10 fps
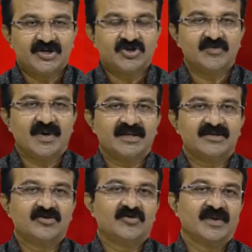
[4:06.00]
issued by the
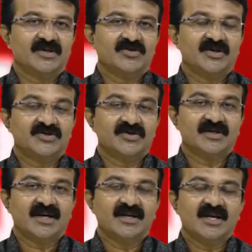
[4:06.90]
government to ensure
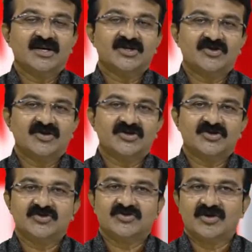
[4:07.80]
that students
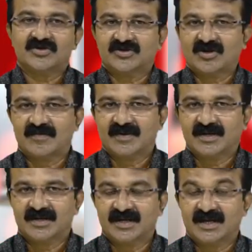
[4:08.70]
do not stop
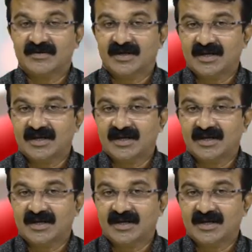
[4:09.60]
learning even